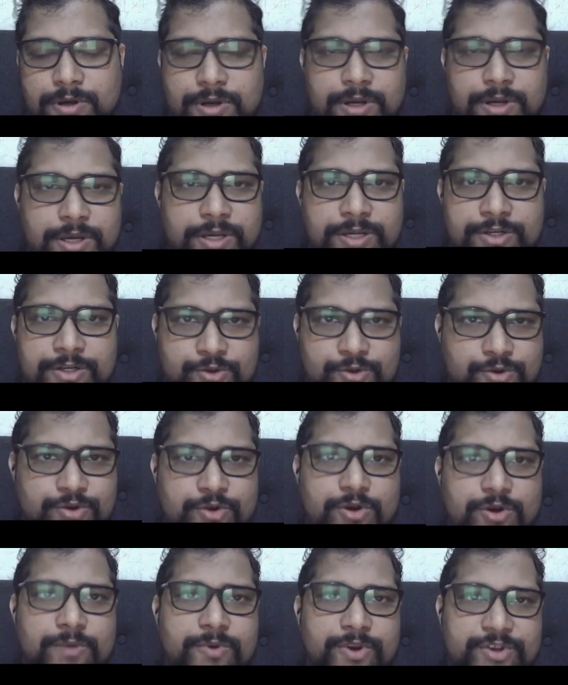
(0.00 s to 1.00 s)
I don't
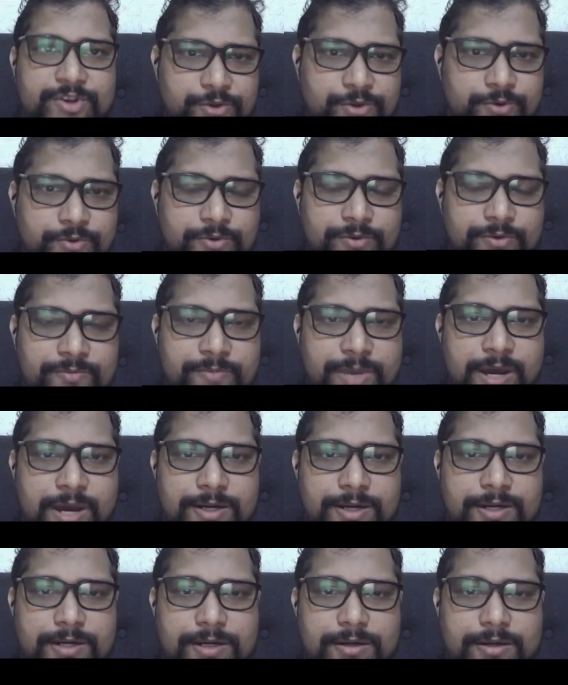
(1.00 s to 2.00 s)
know about you,
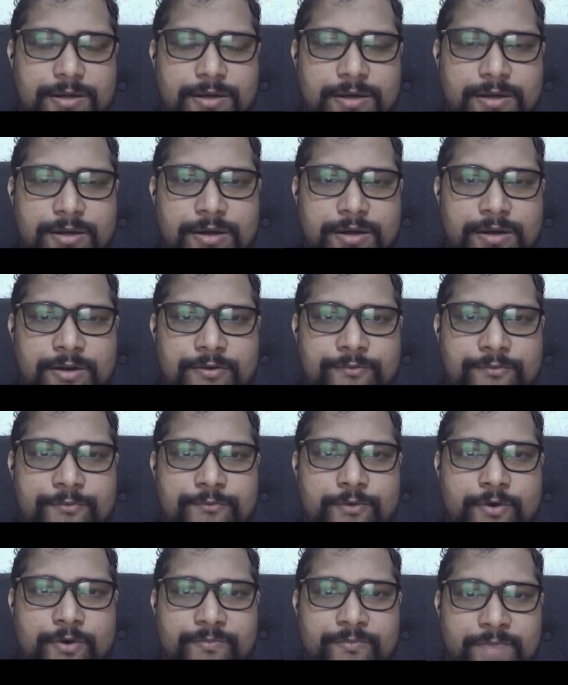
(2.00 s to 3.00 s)
but
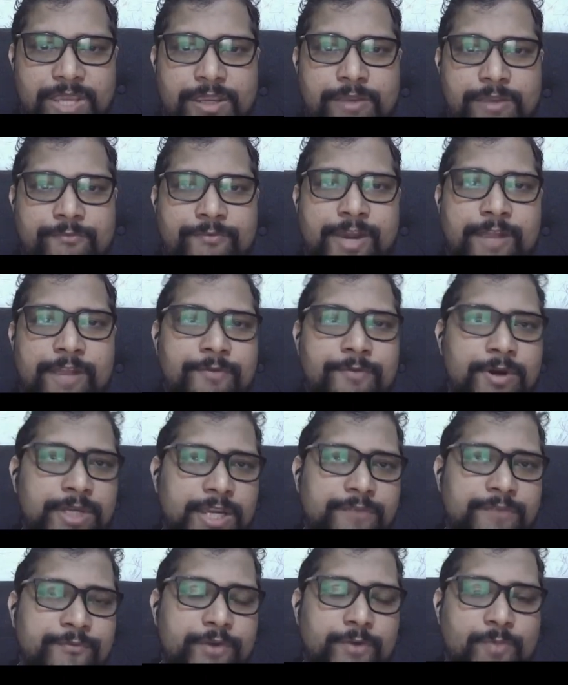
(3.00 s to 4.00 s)
for me, while
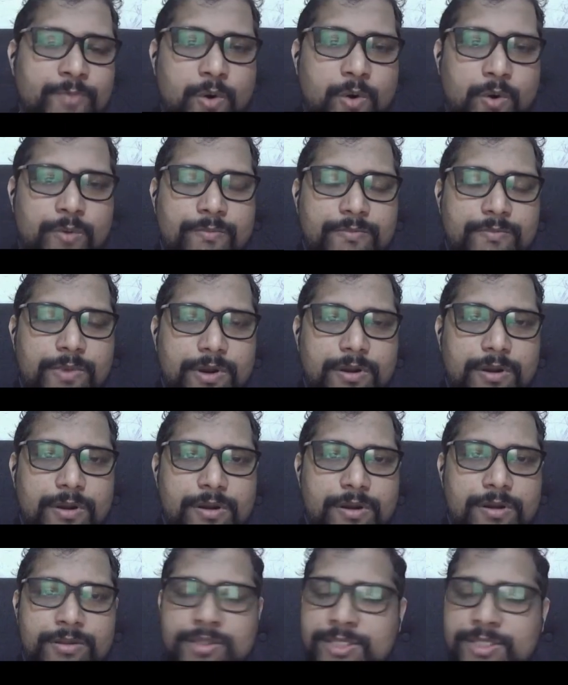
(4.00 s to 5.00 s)
working from home,
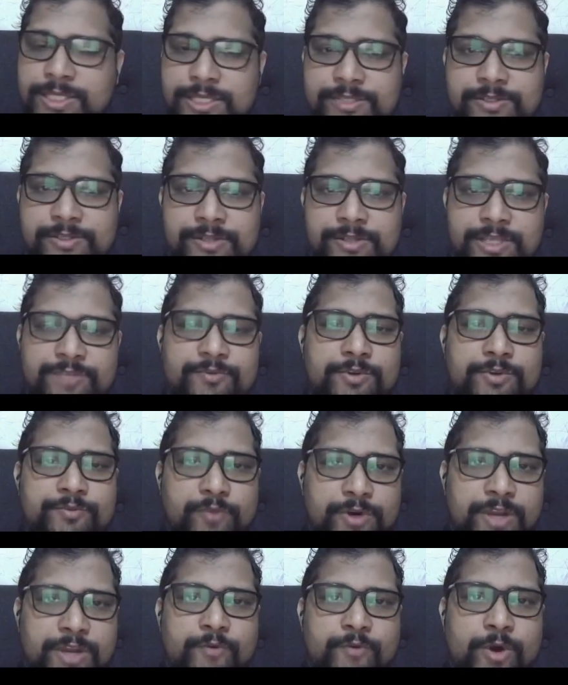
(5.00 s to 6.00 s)
this was
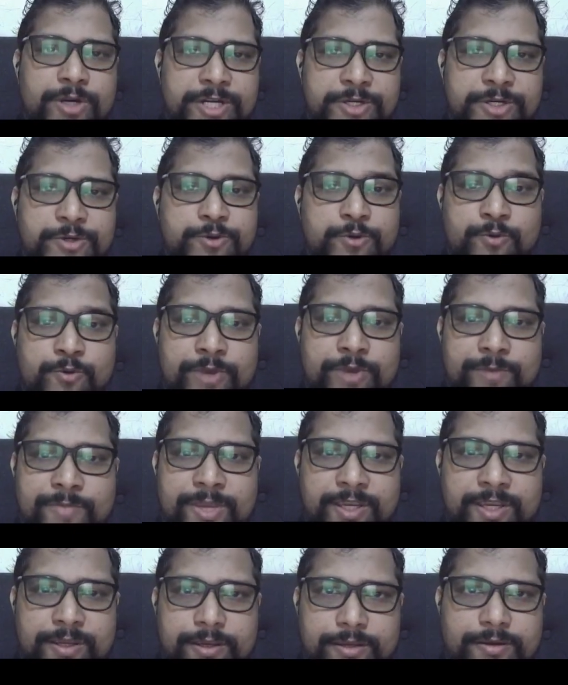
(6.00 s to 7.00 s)
what I wanted to do with
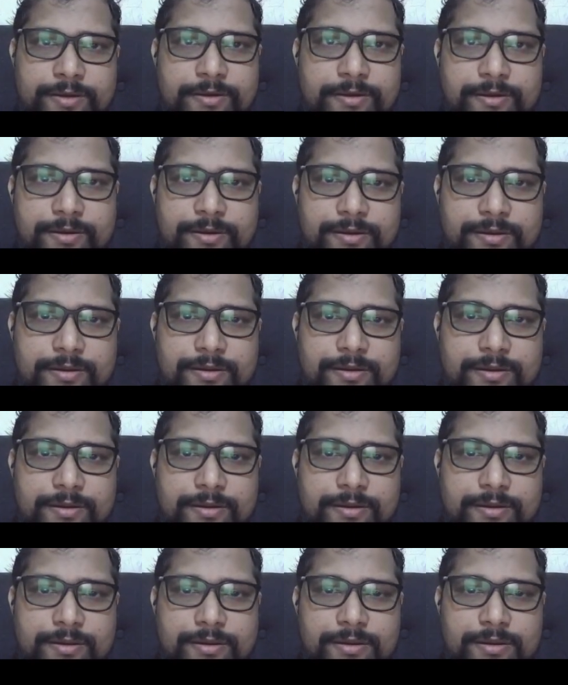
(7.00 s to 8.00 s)
my kid.
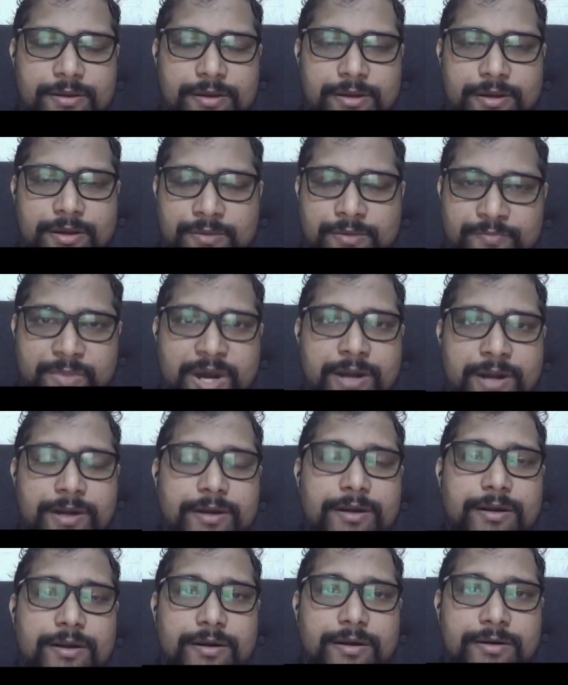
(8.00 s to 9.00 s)
But
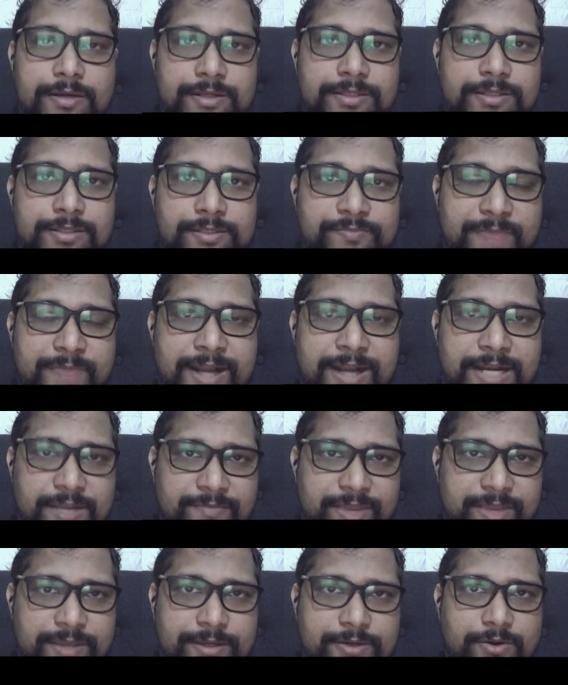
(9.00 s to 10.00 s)
this
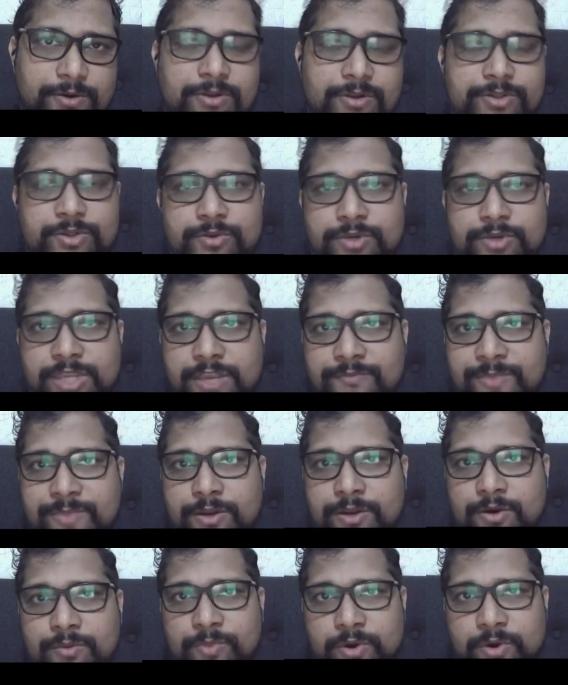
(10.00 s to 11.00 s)
pandemic also gave me
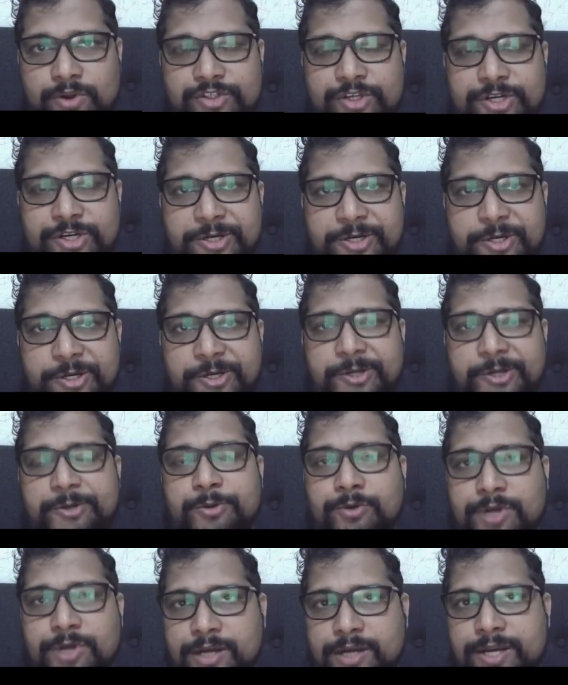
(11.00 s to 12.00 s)
an opportunity
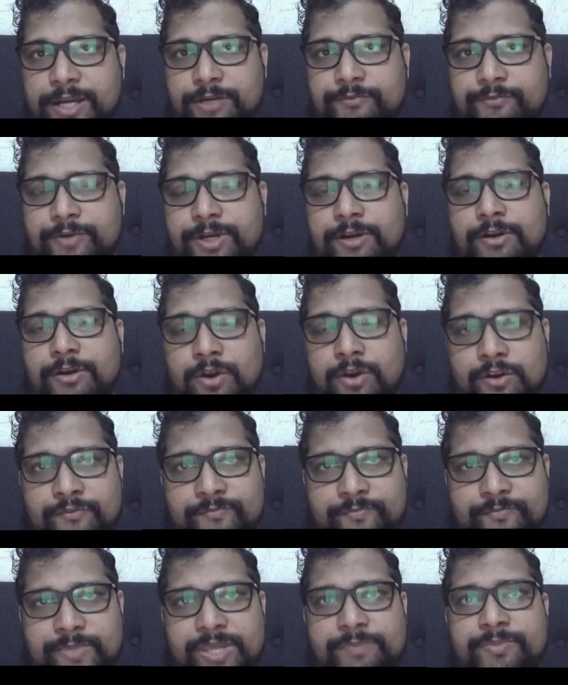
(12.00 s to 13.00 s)
to connect with a lot
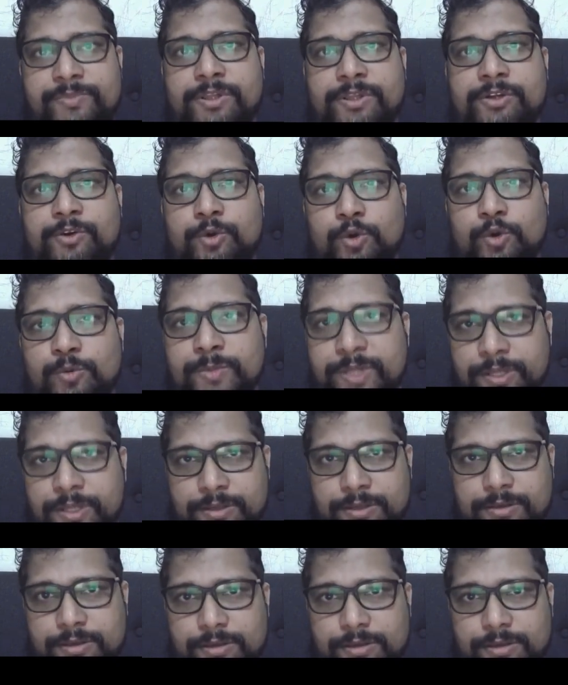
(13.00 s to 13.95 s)
of people globally.